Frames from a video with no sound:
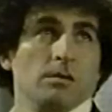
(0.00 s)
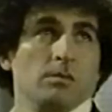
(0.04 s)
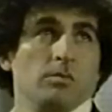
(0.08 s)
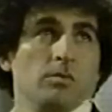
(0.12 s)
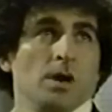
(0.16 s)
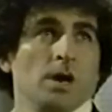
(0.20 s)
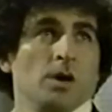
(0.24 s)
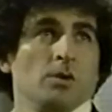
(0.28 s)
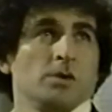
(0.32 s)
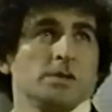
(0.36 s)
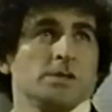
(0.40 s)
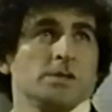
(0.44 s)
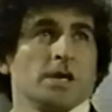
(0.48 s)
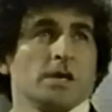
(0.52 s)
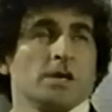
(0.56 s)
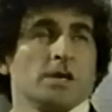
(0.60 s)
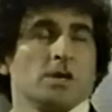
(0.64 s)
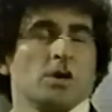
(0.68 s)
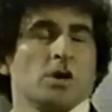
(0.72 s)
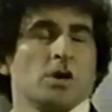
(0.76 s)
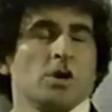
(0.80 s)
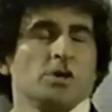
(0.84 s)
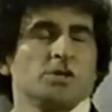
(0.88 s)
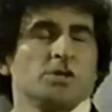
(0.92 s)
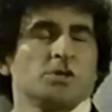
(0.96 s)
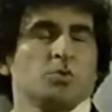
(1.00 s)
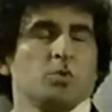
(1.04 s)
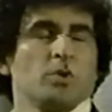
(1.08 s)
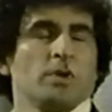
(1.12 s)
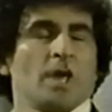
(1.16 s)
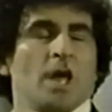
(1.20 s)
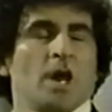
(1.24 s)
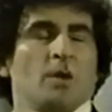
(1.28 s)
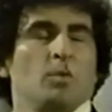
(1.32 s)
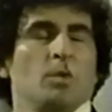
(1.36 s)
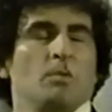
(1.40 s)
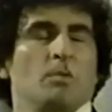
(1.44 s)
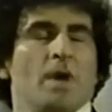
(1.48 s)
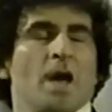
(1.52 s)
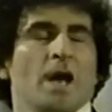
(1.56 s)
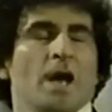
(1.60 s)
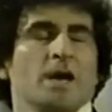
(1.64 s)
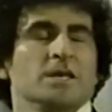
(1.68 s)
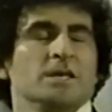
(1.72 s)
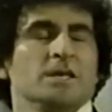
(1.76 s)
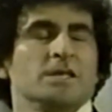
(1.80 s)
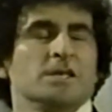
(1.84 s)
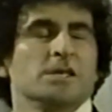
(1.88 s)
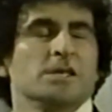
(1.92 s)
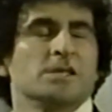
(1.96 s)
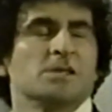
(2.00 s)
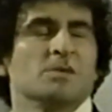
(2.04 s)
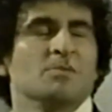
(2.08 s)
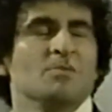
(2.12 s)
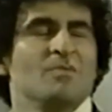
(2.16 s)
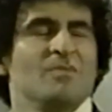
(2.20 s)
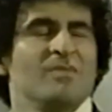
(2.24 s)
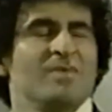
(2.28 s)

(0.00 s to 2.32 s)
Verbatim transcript: Why was I cursed with animal magnetism?